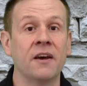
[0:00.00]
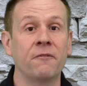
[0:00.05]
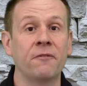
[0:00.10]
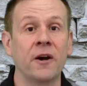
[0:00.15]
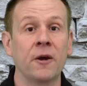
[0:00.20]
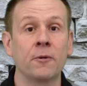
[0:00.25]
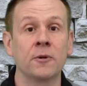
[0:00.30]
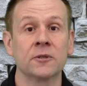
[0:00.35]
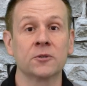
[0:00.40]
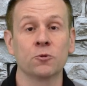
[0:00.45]
if
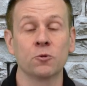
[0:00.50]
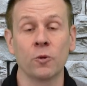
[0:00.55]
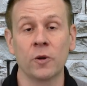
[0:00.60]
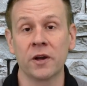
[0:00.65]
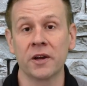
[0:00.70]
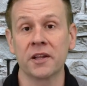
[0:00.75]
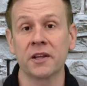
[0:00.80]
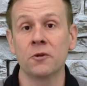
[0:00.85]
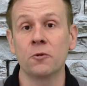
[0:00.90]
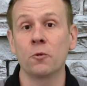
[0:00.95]
I was
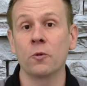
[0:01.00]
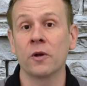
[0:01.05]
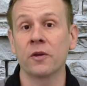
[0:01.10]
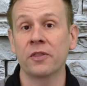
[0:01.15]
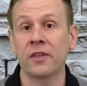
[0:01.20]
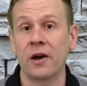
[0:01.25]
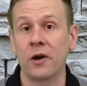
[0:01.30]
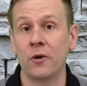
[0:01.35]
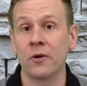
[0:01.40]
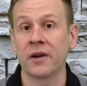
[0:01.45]
running
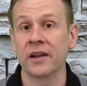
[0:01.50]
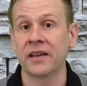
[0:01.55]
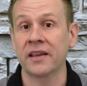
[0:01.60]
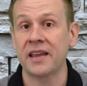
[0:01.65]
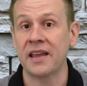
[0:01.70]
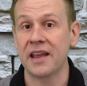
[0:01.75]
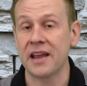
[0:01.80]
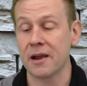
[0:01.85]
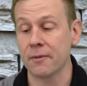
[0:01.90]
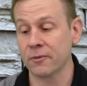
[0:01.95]
without a
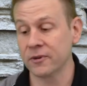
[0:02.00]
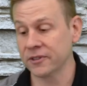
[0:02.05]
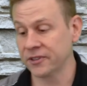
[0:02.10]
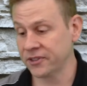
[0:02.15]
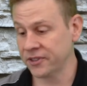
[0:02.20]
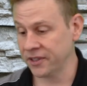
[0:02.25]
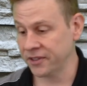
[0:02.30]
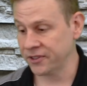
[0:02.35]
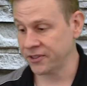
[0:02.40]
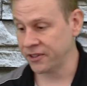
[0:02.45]
camera
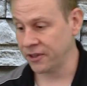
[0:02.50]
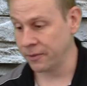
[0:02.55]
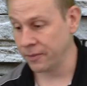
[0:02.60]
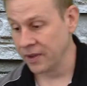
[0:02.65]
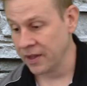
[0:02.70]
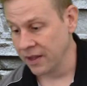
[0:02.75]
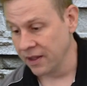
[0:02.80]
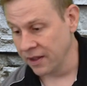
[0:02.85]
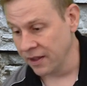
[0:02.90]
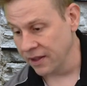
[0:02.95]
system.
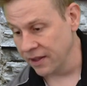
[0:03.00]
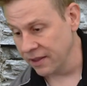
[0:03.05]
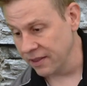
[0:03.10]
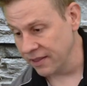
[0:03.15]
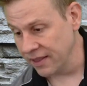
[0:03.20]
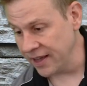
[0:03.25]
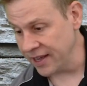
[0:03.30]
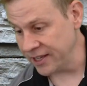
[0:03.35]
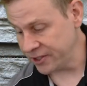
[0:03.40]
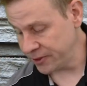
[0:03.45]

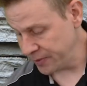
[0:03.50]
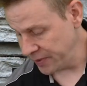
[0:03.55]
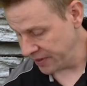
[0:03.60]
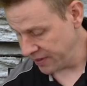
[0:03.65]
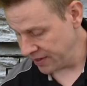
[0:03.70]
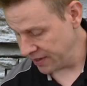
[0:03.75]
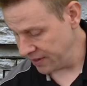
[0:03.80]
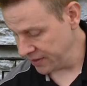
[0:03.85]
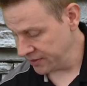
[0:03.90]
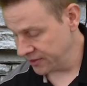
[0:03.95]
And that's
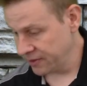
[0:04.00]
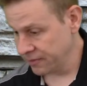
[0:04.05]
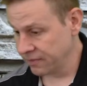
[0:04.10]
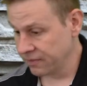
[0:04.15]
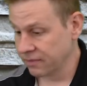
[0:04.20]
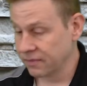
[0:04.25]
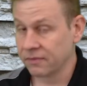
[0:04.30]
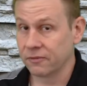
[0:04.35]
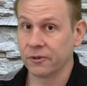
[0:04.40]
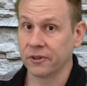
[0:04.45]
because
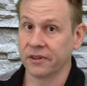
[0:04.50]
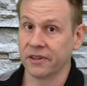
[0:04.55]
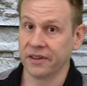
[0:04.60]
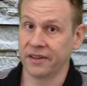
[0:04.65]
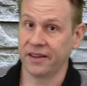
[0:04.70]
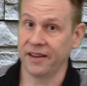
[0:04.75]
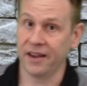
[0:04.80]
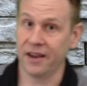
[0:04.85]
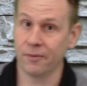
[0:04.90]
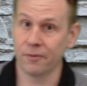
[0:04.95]
with the
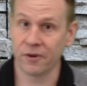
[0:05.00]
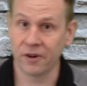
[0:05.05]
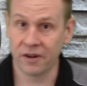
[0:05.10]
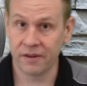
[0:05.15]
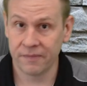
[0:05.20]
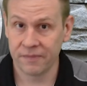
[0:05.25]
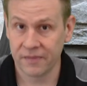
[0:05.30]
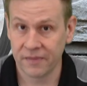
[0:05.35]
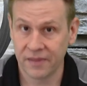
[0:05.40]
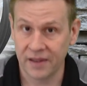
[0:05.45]

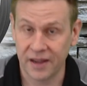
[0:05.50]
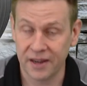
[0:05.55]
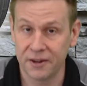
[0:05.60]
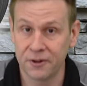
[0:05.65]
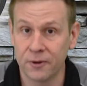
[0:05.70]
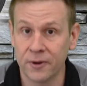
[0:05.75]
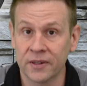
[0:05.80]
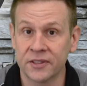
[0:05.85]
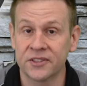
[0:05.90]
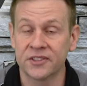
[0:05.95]
camera, I
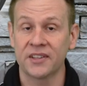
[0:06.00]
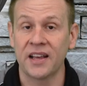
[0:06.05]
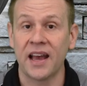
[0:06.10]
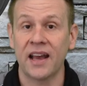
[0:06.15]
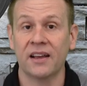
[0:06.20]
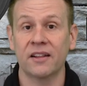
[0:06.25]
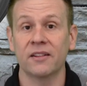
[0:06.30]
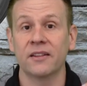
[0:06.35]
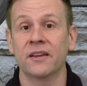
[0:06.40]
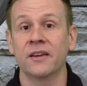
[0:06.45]
know
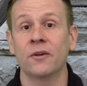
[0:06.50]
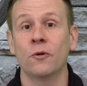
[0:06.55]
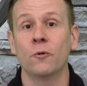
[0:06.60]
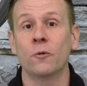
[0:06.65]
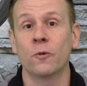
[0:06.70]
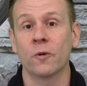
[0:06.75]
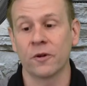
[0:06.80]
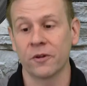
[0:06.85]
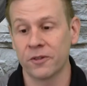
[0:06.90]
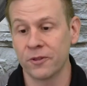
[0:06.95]
exactly
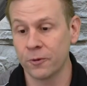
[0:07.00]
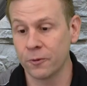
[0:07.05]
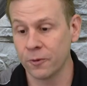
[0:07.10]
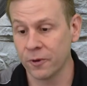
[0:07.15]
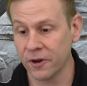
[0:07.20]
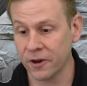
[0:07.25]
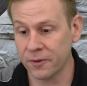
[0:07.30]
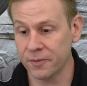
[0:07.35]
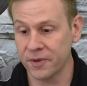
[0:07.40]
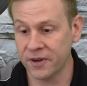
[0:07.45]
where the
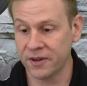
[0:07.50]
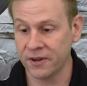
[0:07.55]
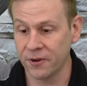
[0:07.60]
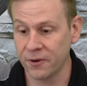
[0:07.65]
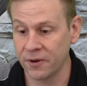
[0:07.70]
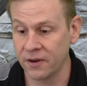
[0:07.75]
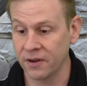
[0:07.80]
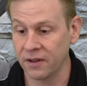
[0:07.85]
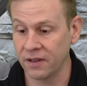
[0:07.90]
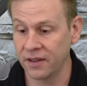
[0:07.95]
work
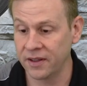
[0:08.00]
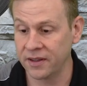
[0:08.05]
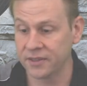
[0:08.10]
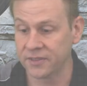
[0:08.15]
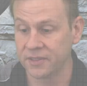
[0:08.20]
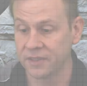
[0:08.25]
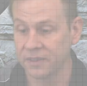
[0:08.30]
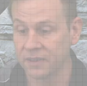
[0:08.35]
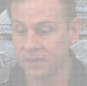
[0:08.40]
material is.